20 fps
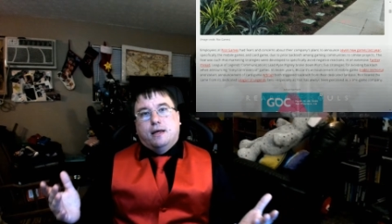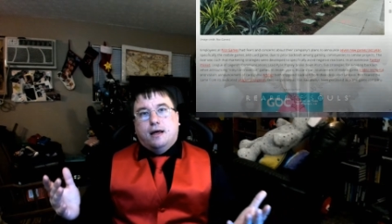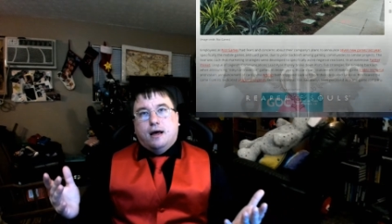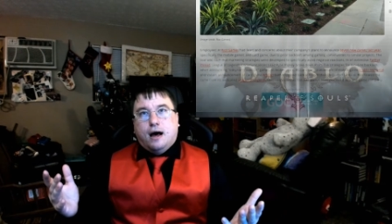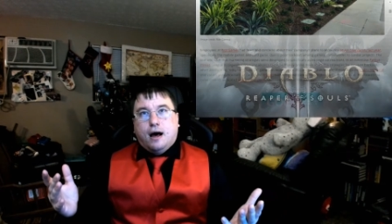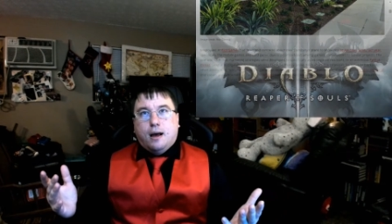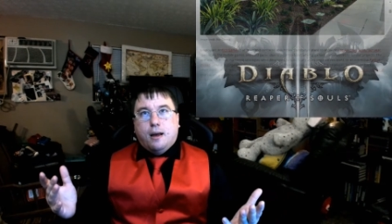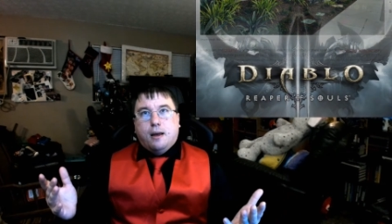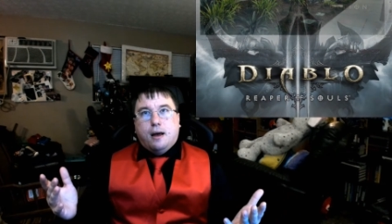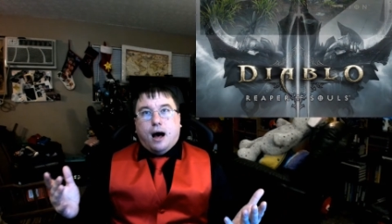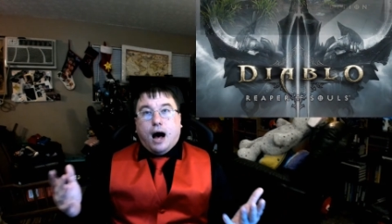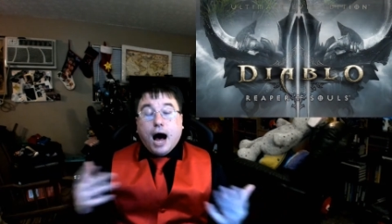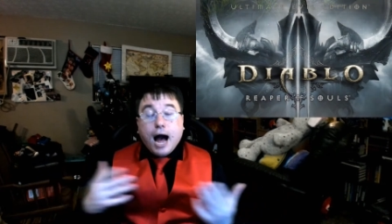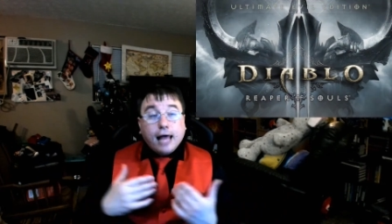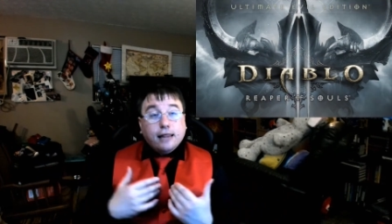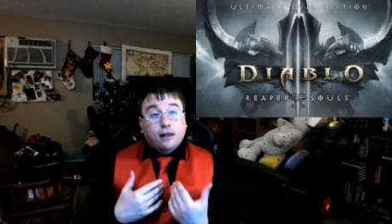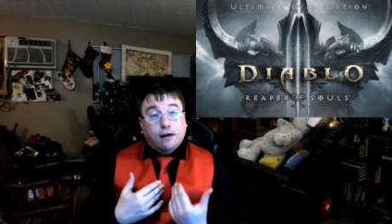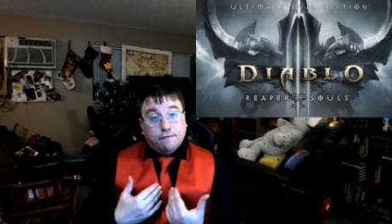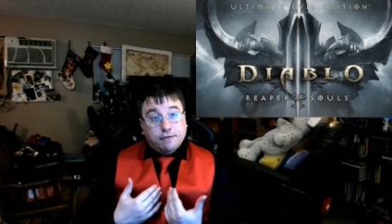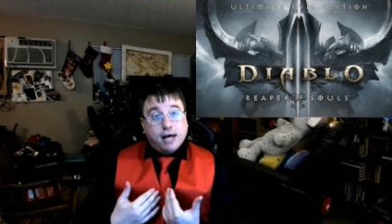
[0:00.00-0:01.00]
I love
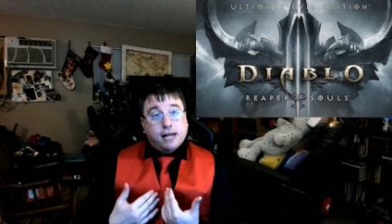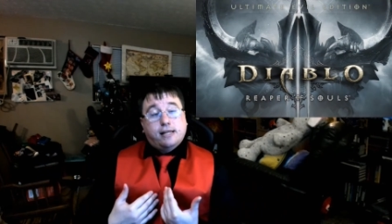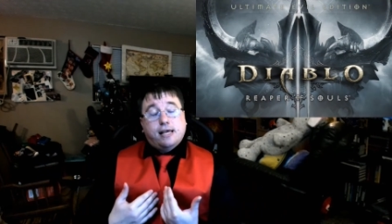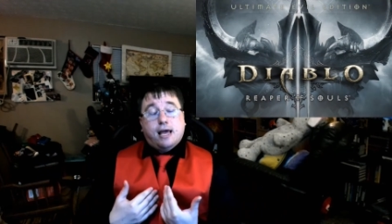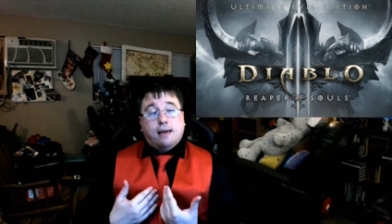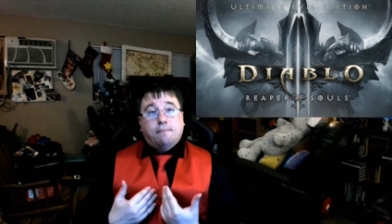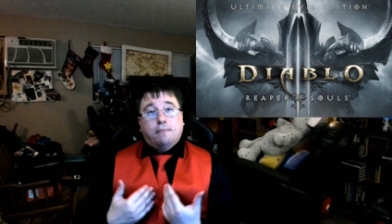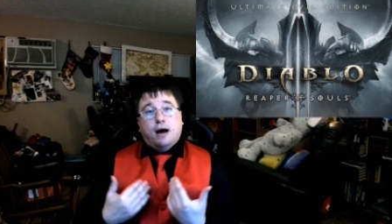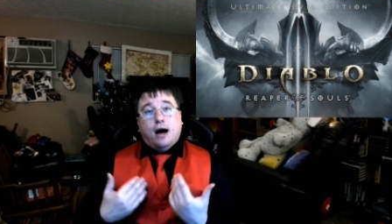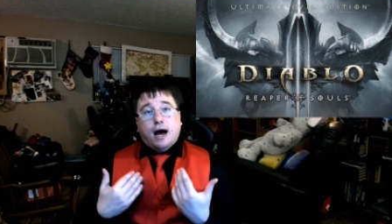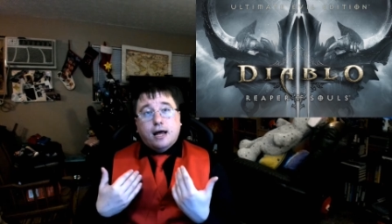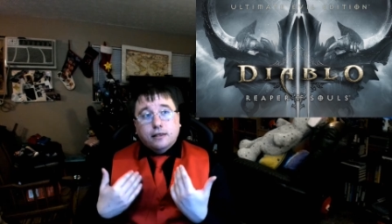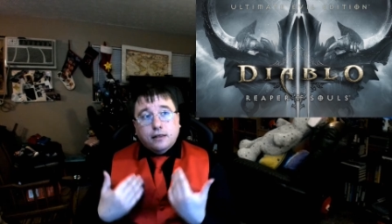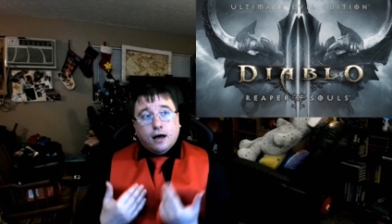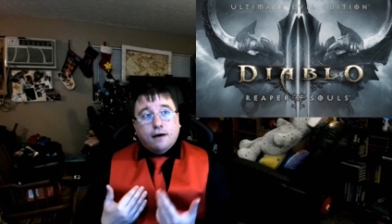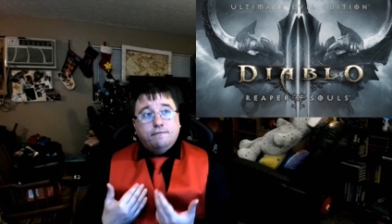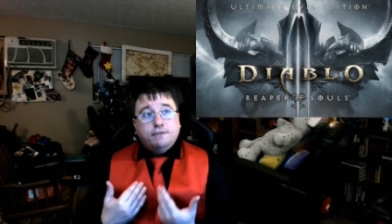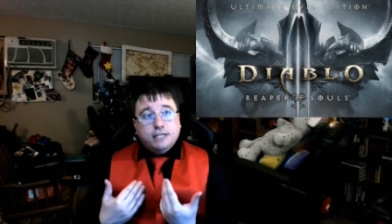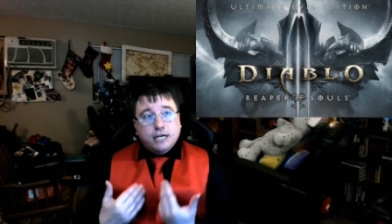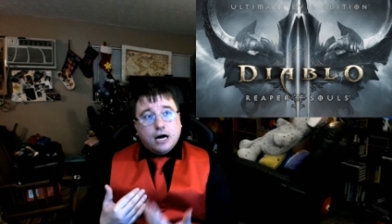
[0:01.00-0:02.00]
that game. I love
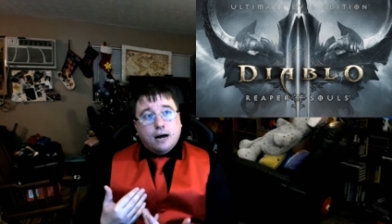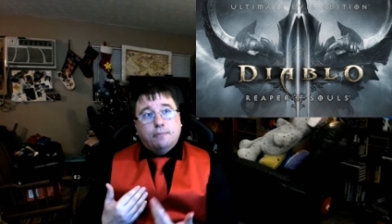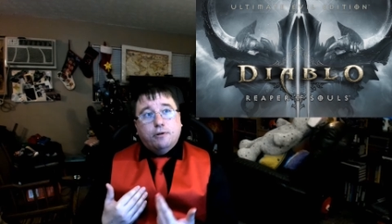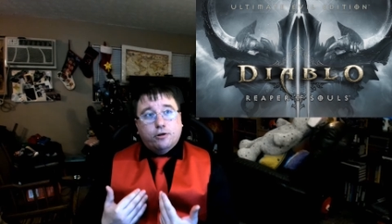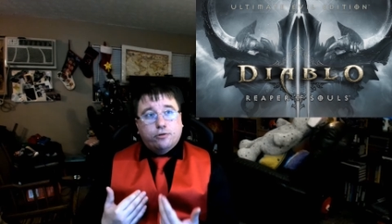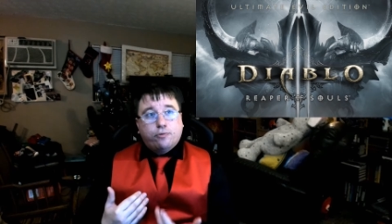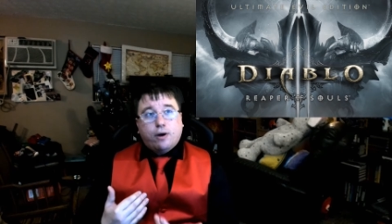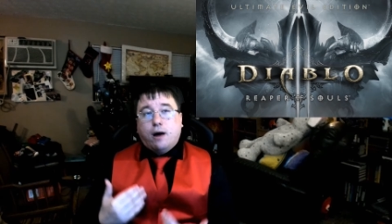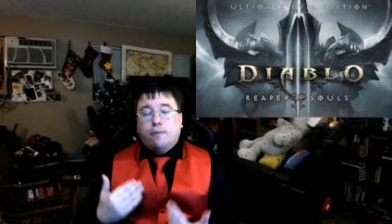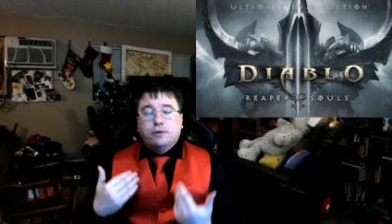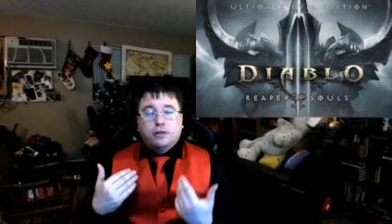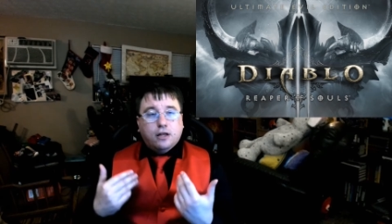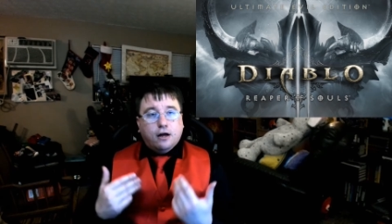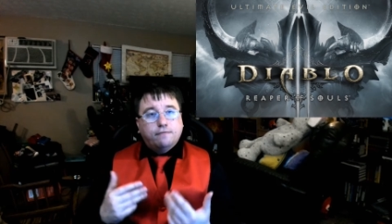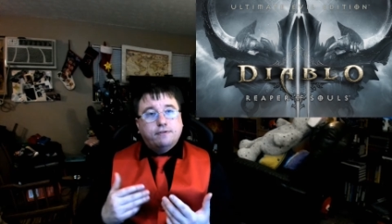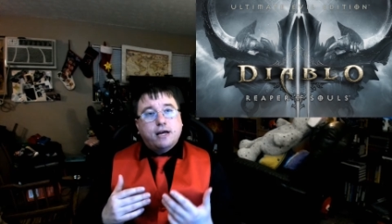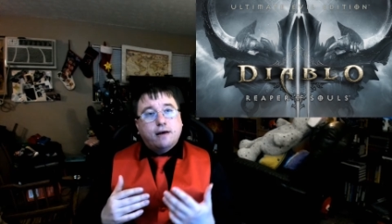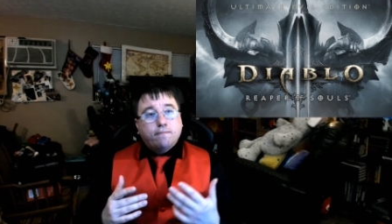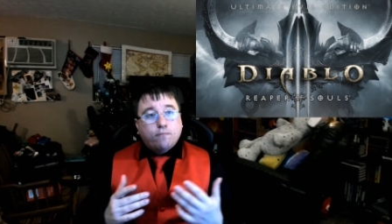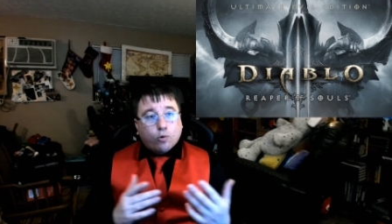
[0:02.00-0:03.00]
Diablo 3. I would love to have
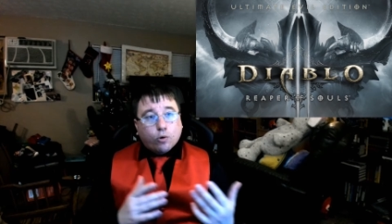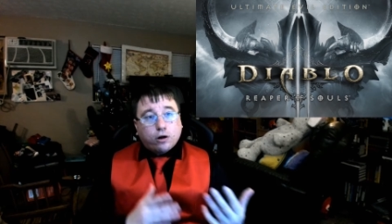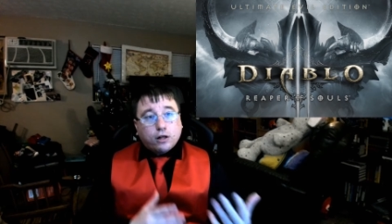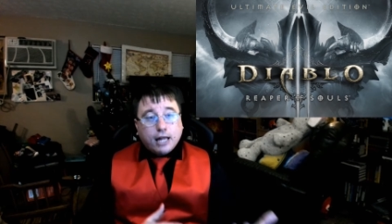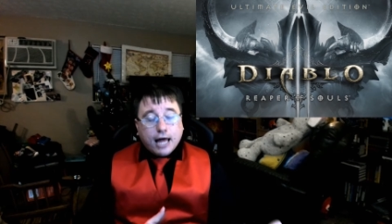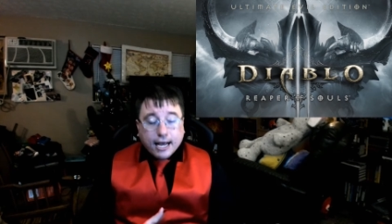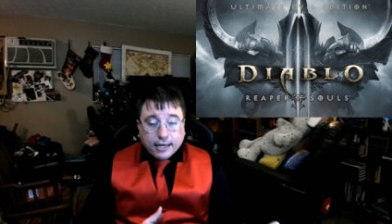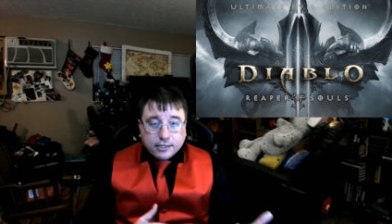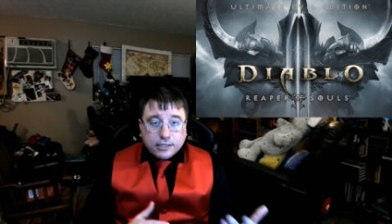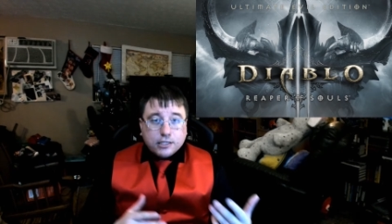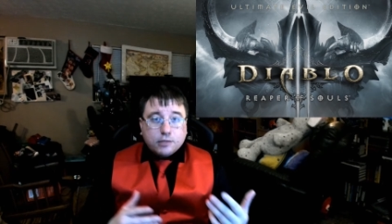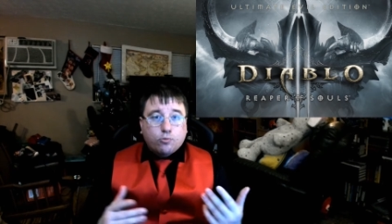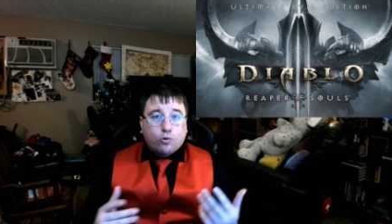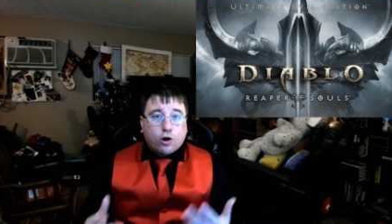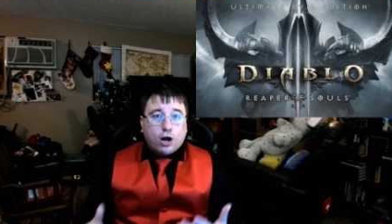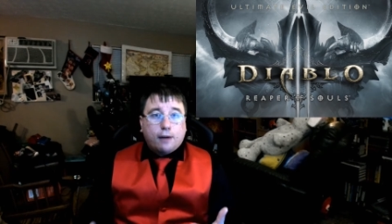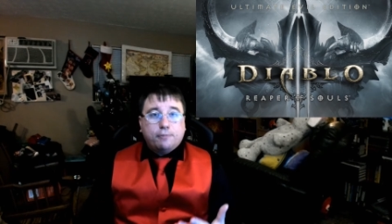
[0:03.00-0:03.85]
more classes, more options.